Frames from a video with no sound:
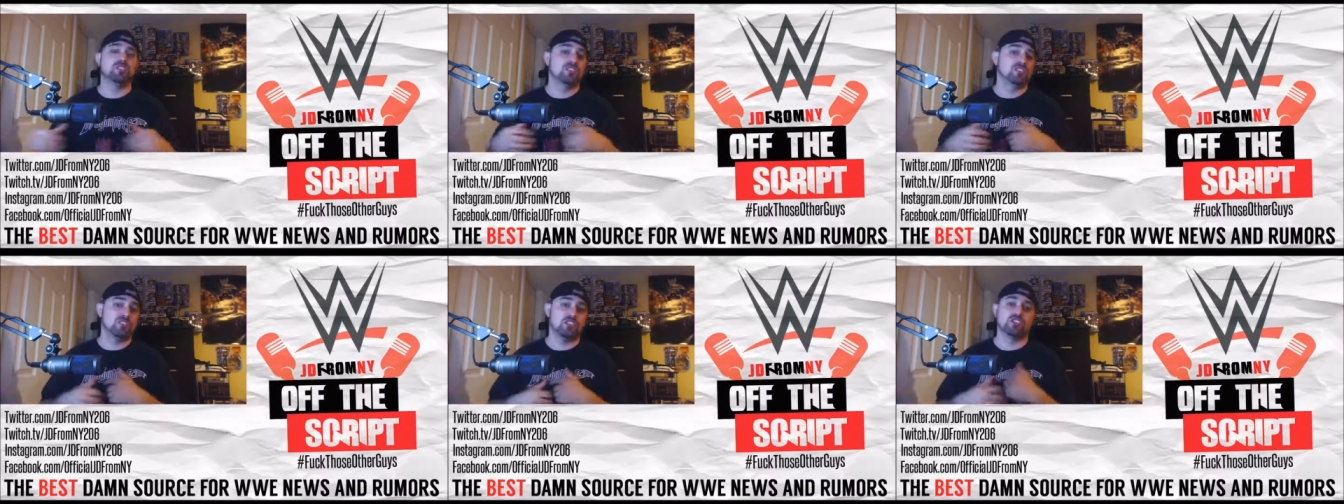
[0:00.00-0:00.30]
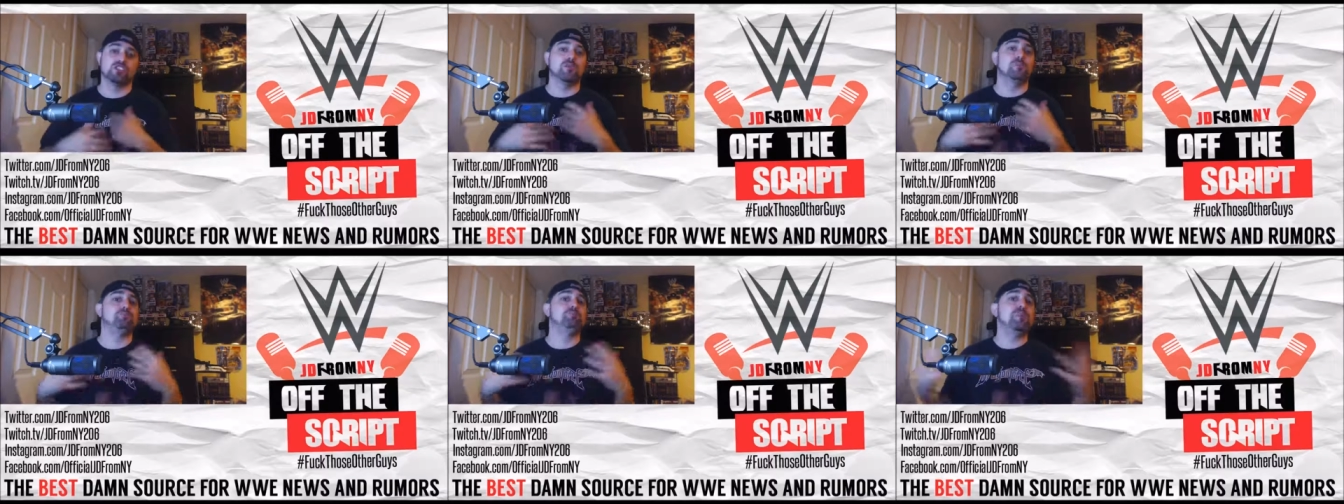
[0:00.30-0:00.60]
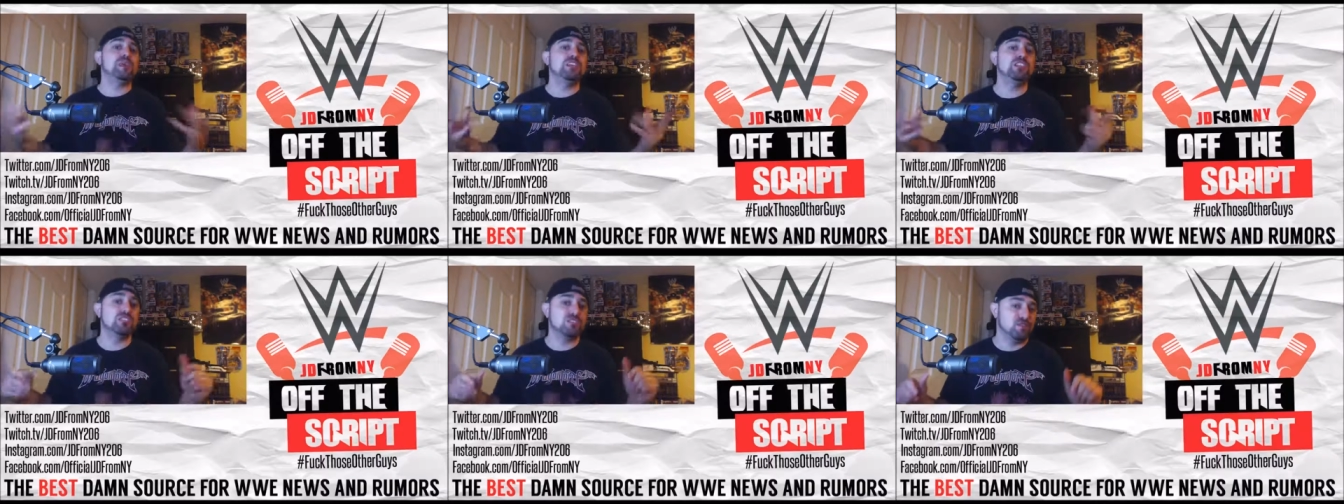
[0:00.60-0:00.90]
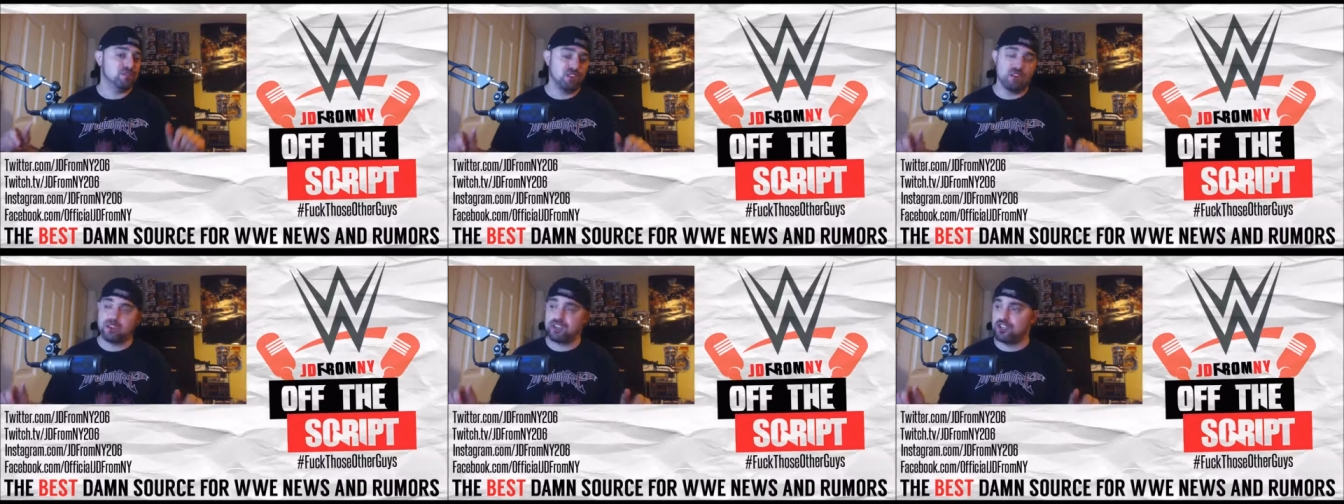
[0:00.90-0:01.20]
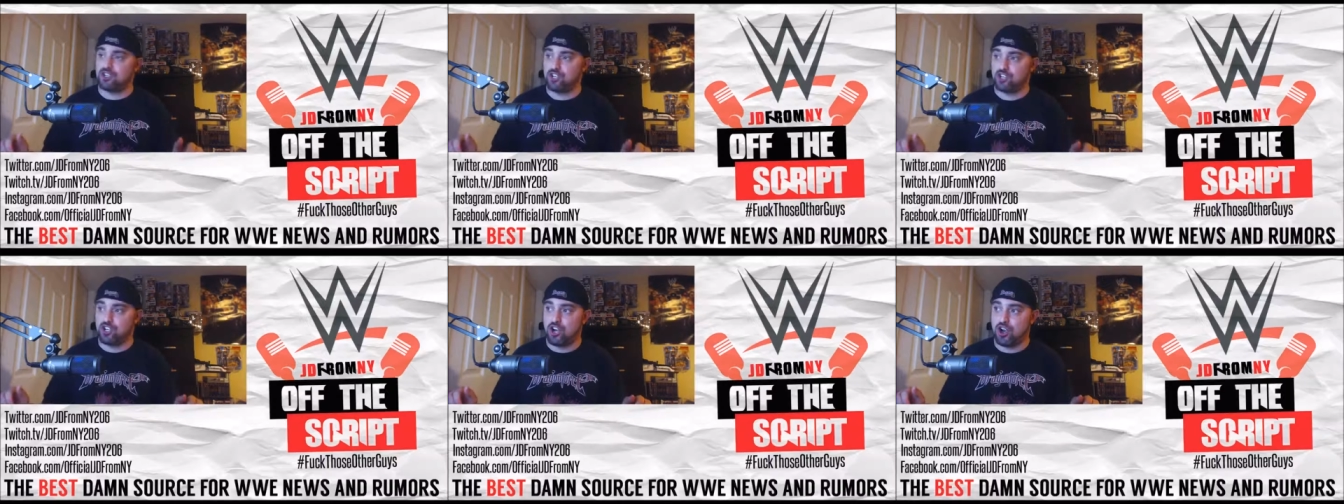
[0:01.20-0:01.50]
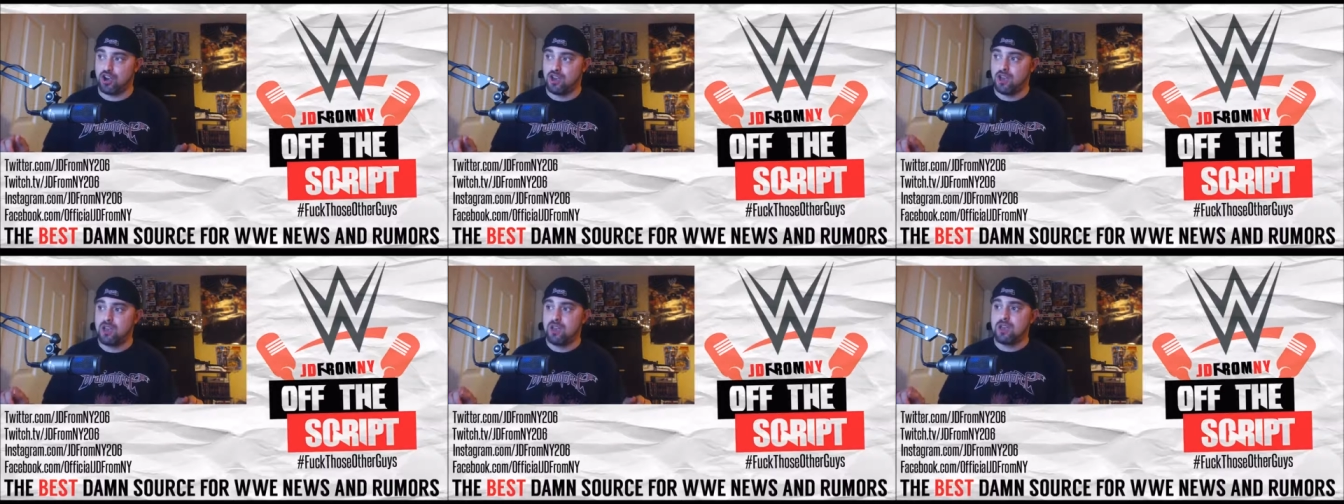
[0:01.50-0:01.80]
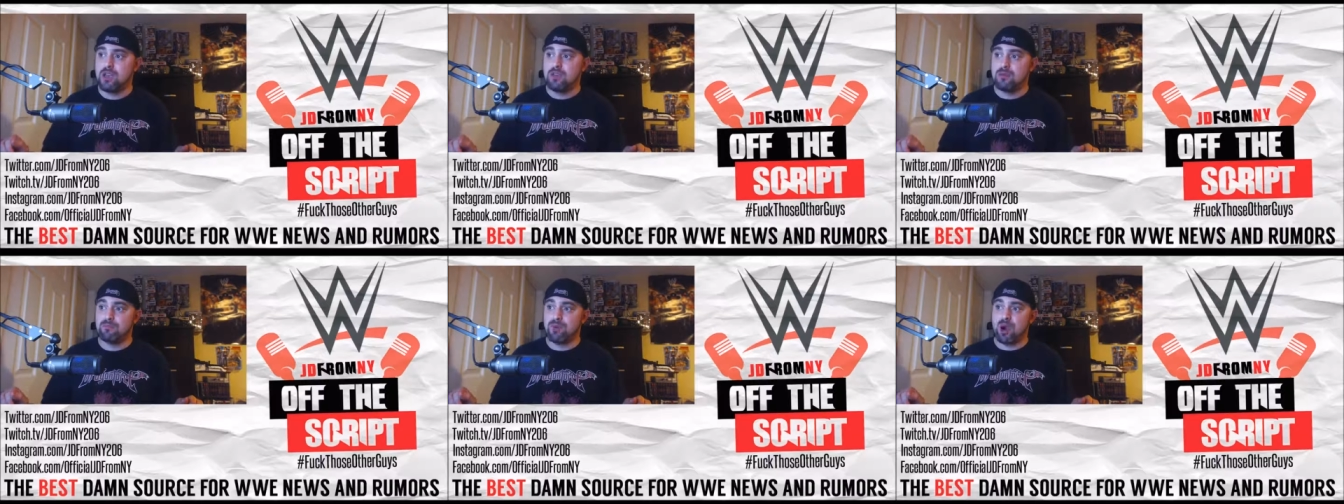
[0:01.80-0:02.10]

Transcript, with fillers: such a beast fucking shirt.